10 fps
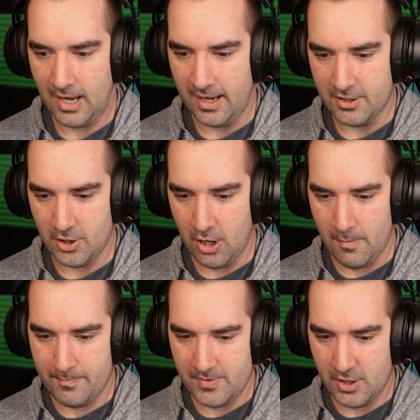Okay,
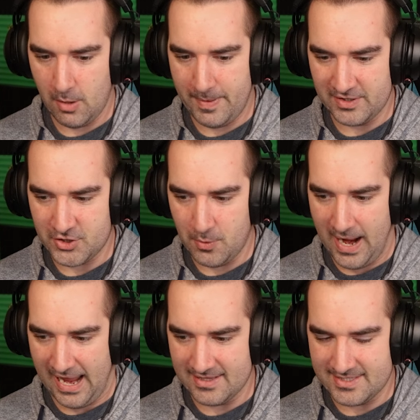you're a bit too
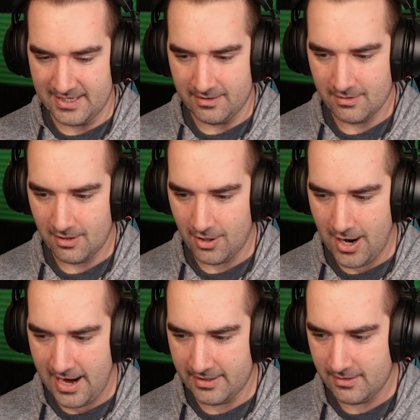antsy. All
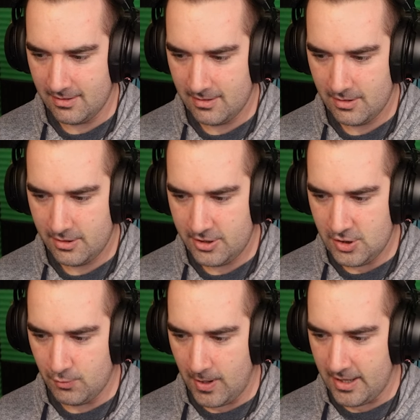right,
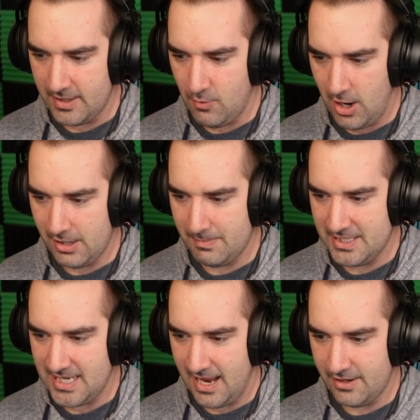you really wanted
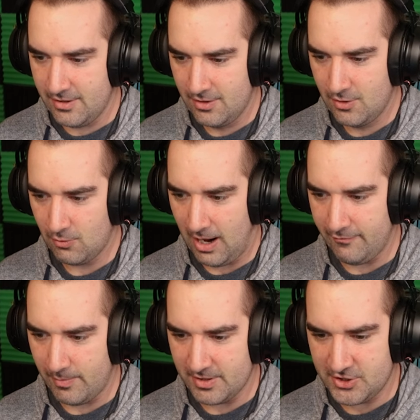me dead
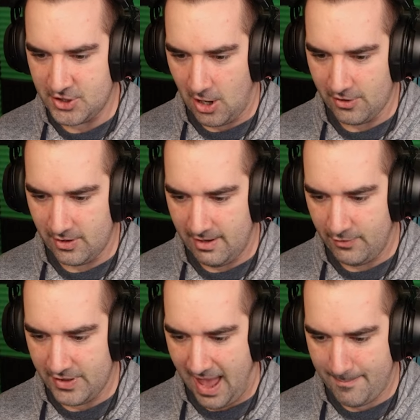right from the start of the
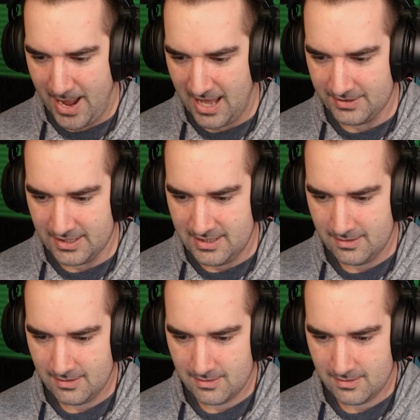level that badly.